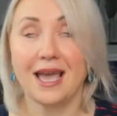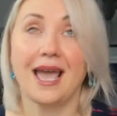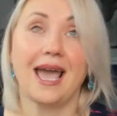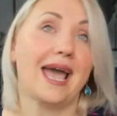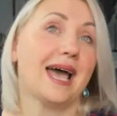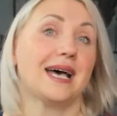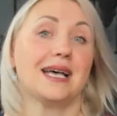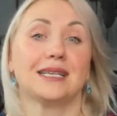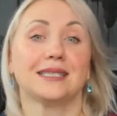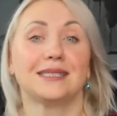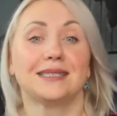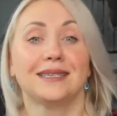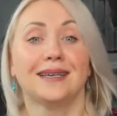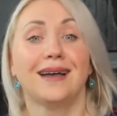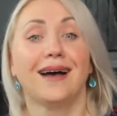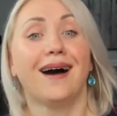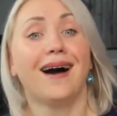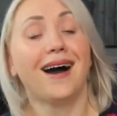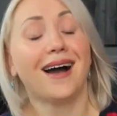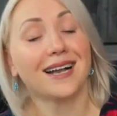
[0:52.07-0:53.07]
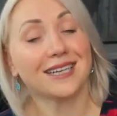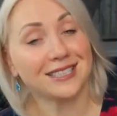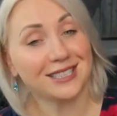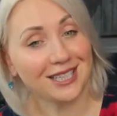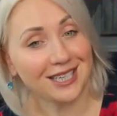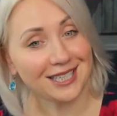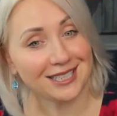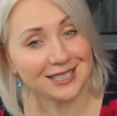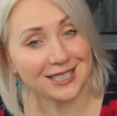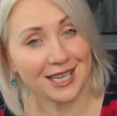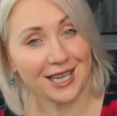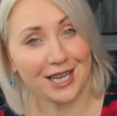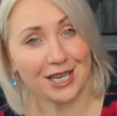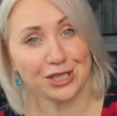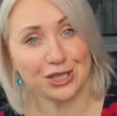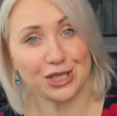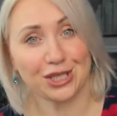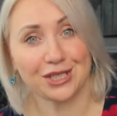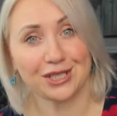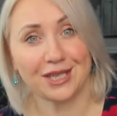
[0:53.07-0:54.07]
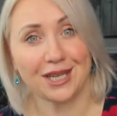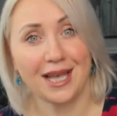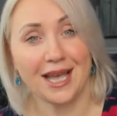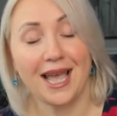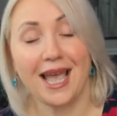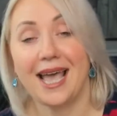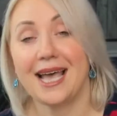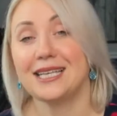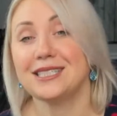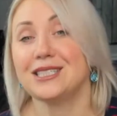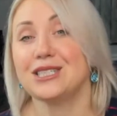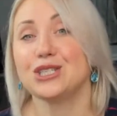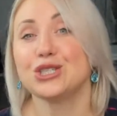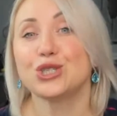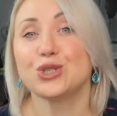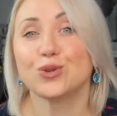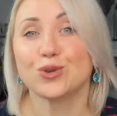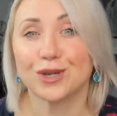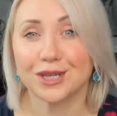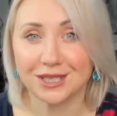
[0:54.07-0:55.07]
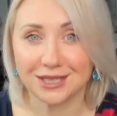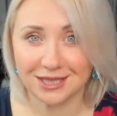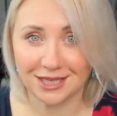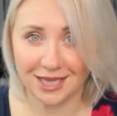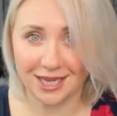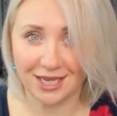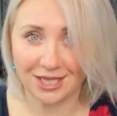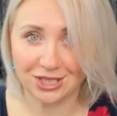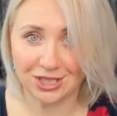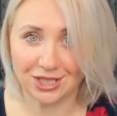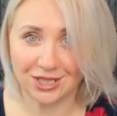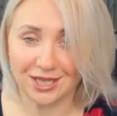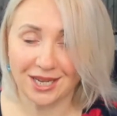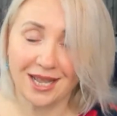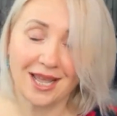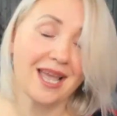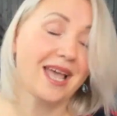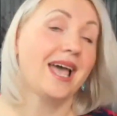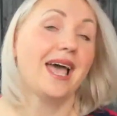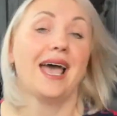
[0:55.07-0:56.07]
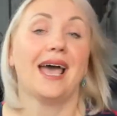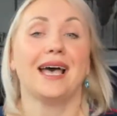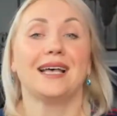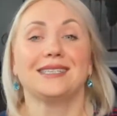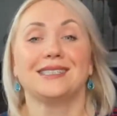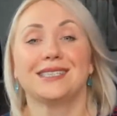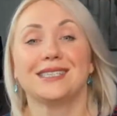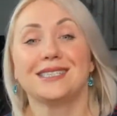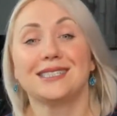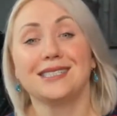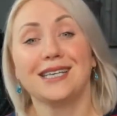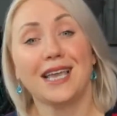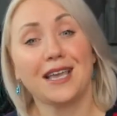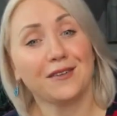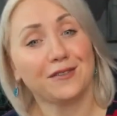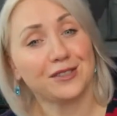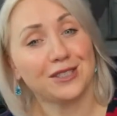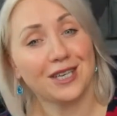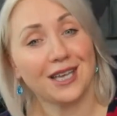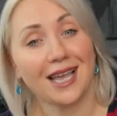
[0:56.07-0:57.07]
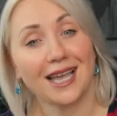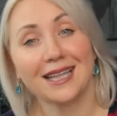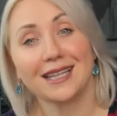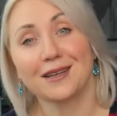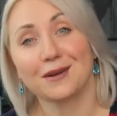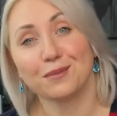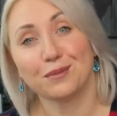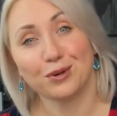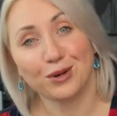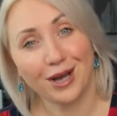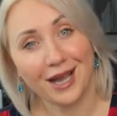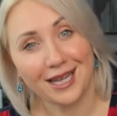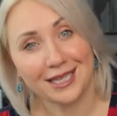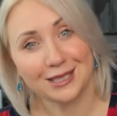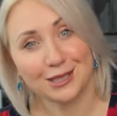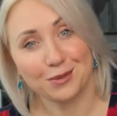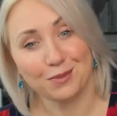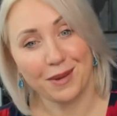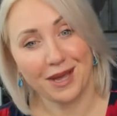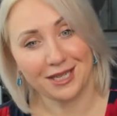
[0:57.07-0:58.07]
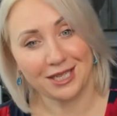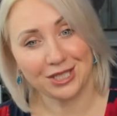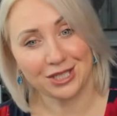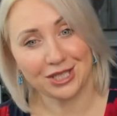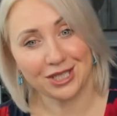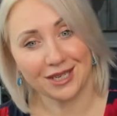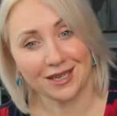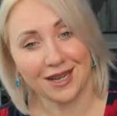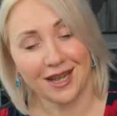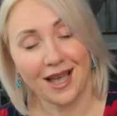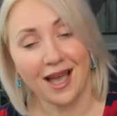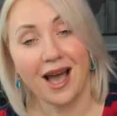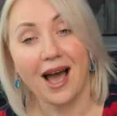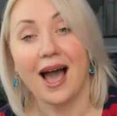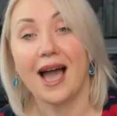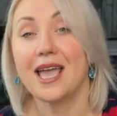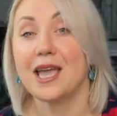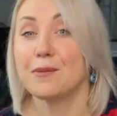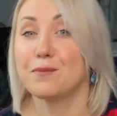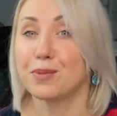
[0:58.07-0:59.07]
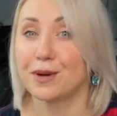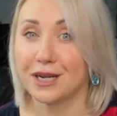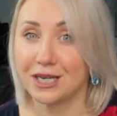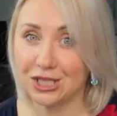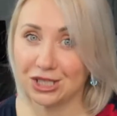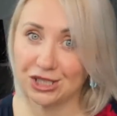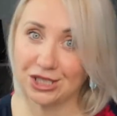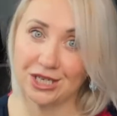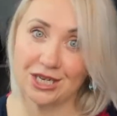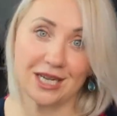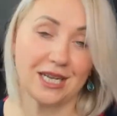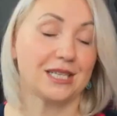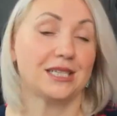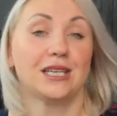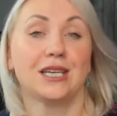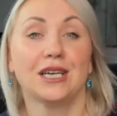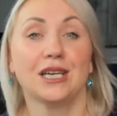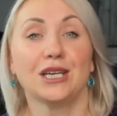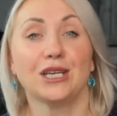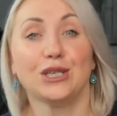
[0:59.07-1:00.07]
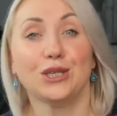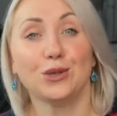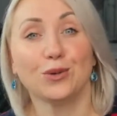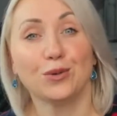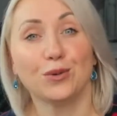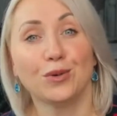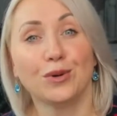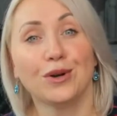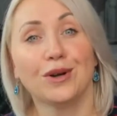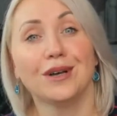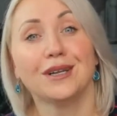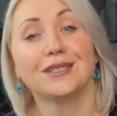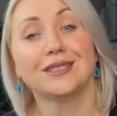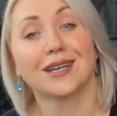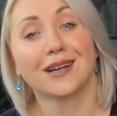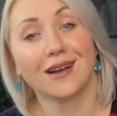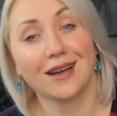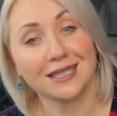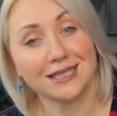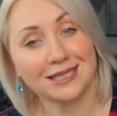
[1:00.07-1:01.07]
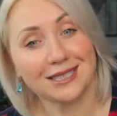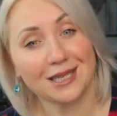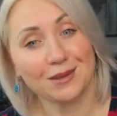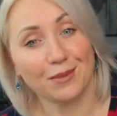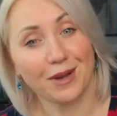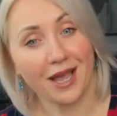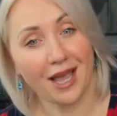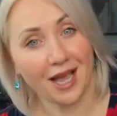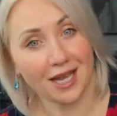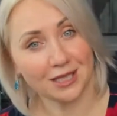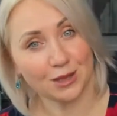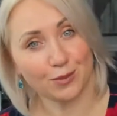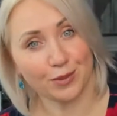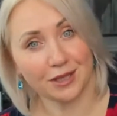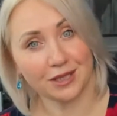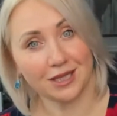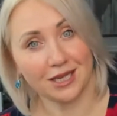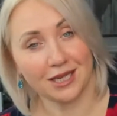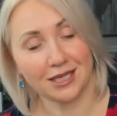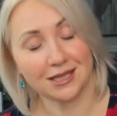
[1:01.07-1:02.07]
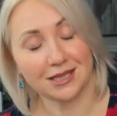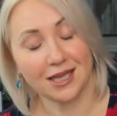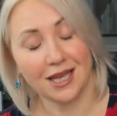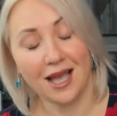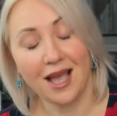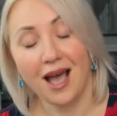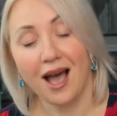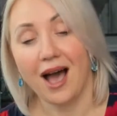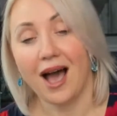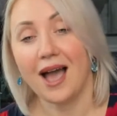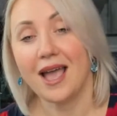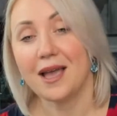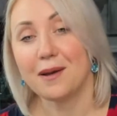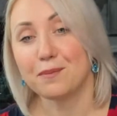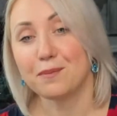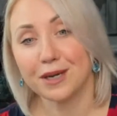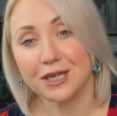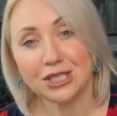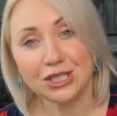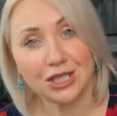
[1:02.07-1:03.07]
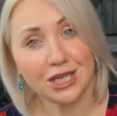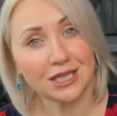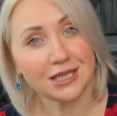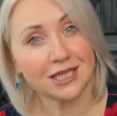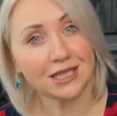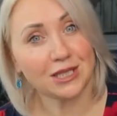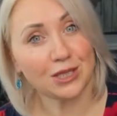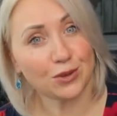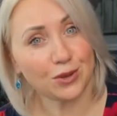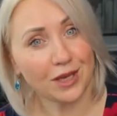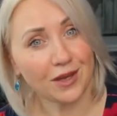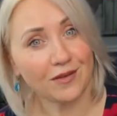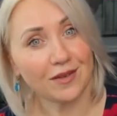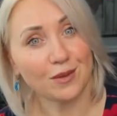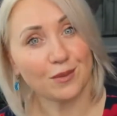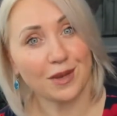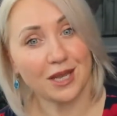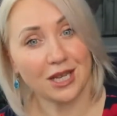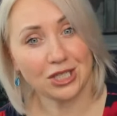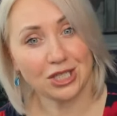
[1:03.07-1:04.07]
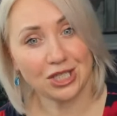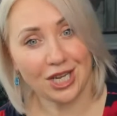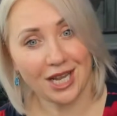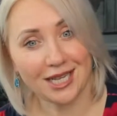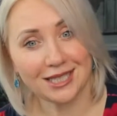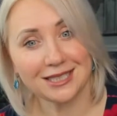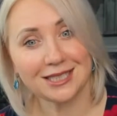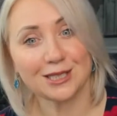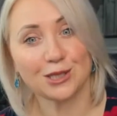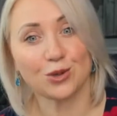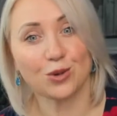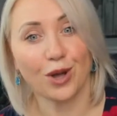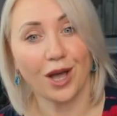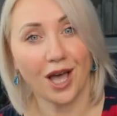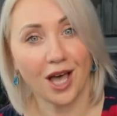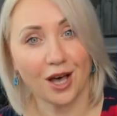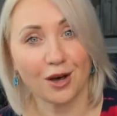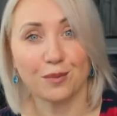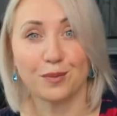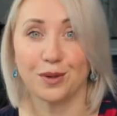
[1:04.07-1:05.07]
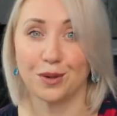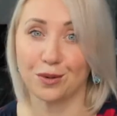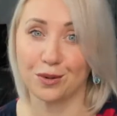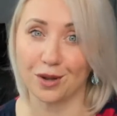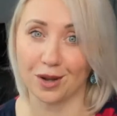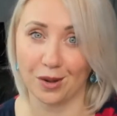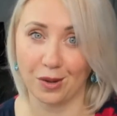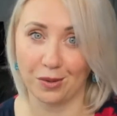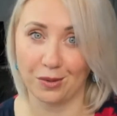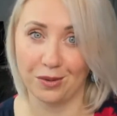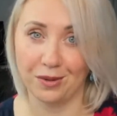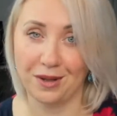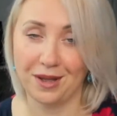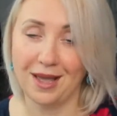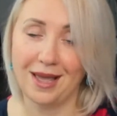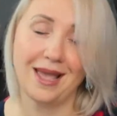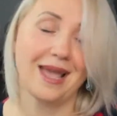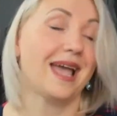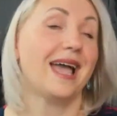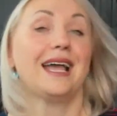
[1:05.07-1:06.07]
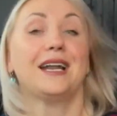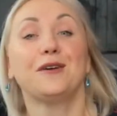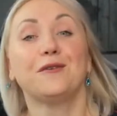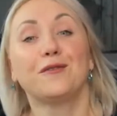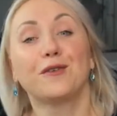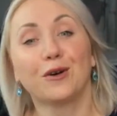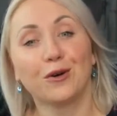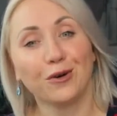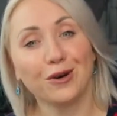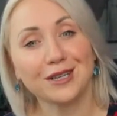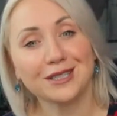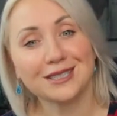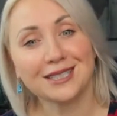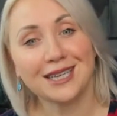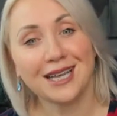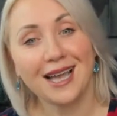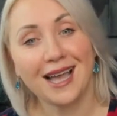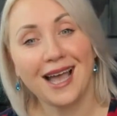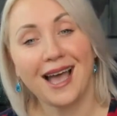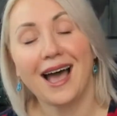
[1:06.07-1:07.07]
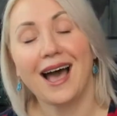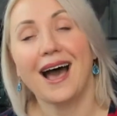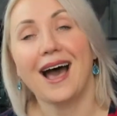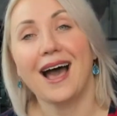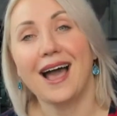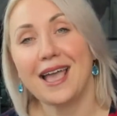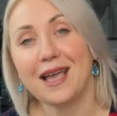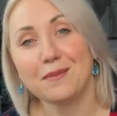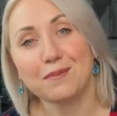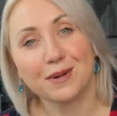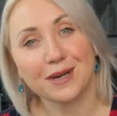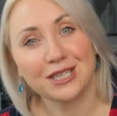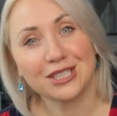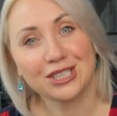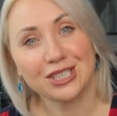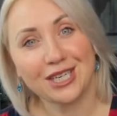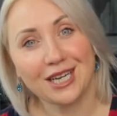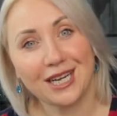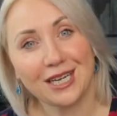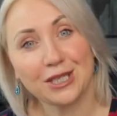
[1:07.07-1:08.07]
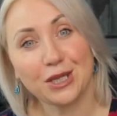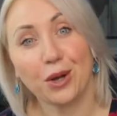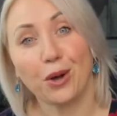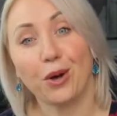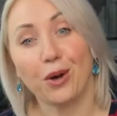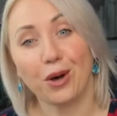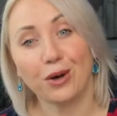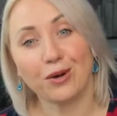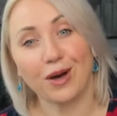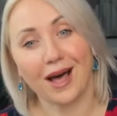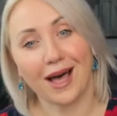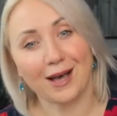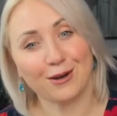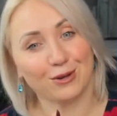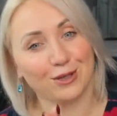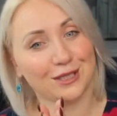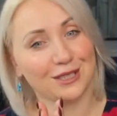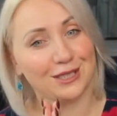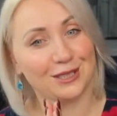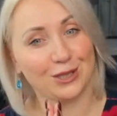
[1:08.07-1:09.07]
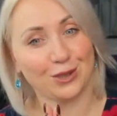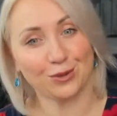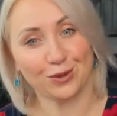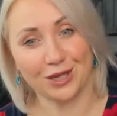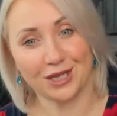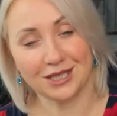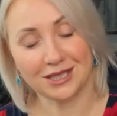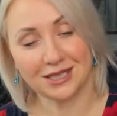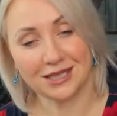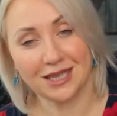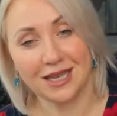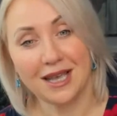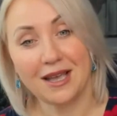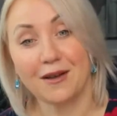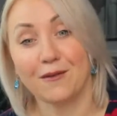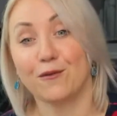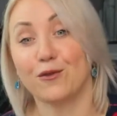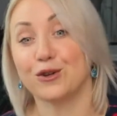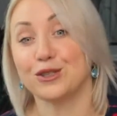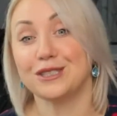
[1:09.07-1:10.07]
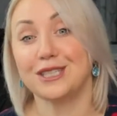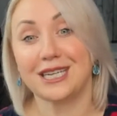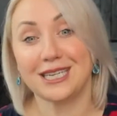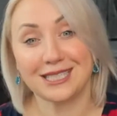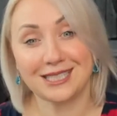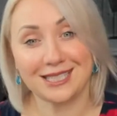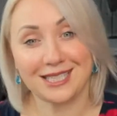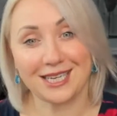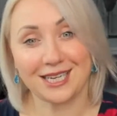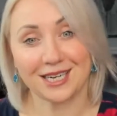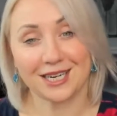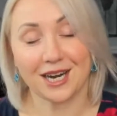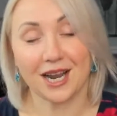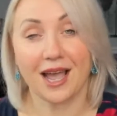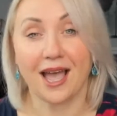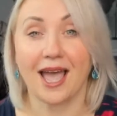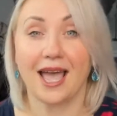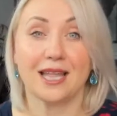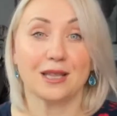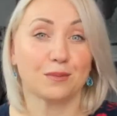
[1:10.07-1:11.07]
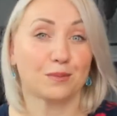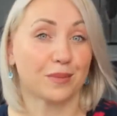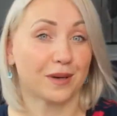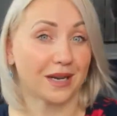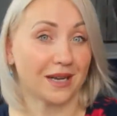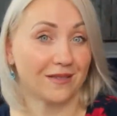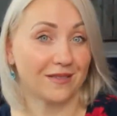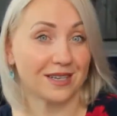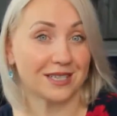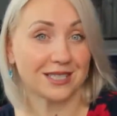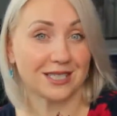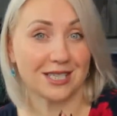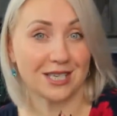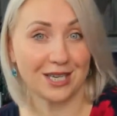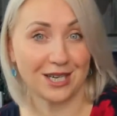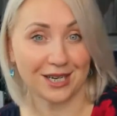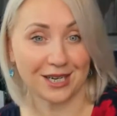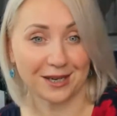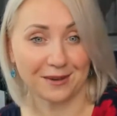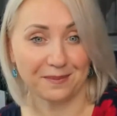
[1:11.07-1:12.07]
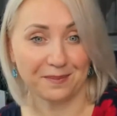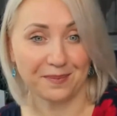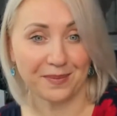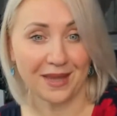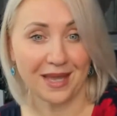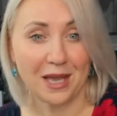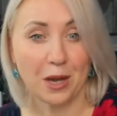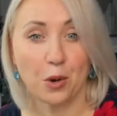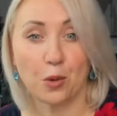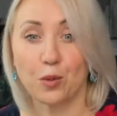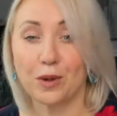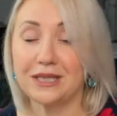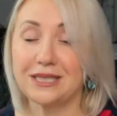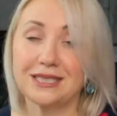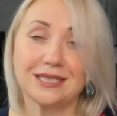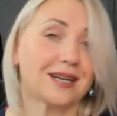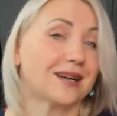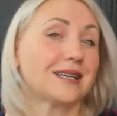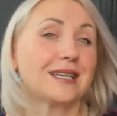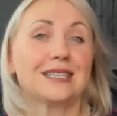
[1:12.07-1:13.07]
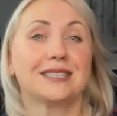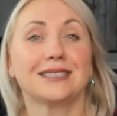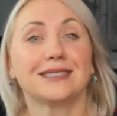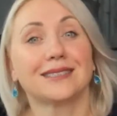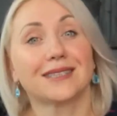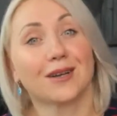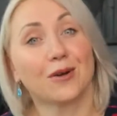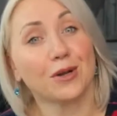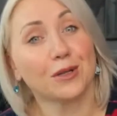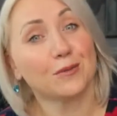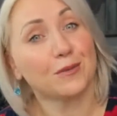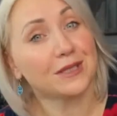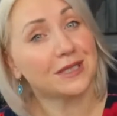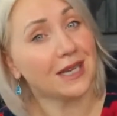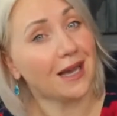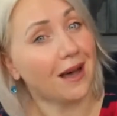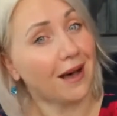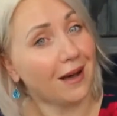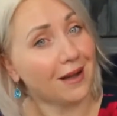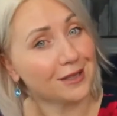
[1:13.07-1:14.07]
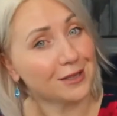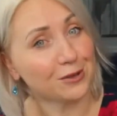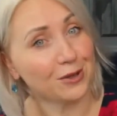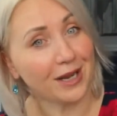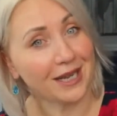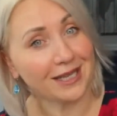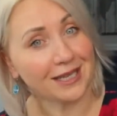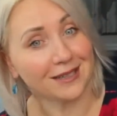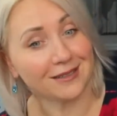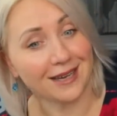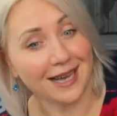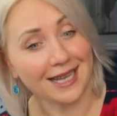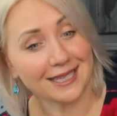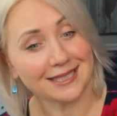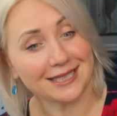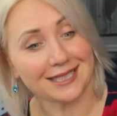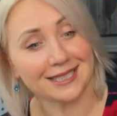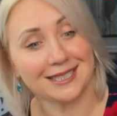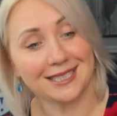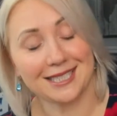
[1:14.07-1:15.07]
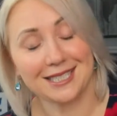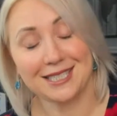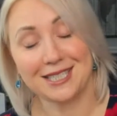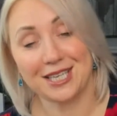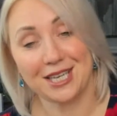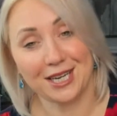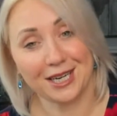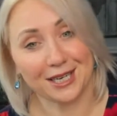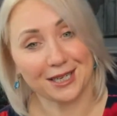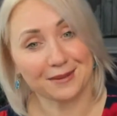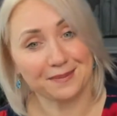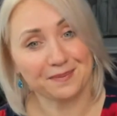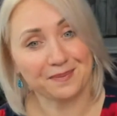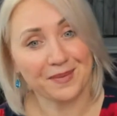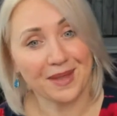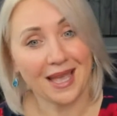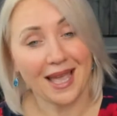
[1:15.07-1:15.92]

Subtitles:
as RTS agent, as insurance agent, as a safety and compliance manager. I appreciate you trusting my expertise. I appreciate that you giving chance to help you grow. And of course, I appreciate all our students for this year and previous year. We started strong with our online classes this year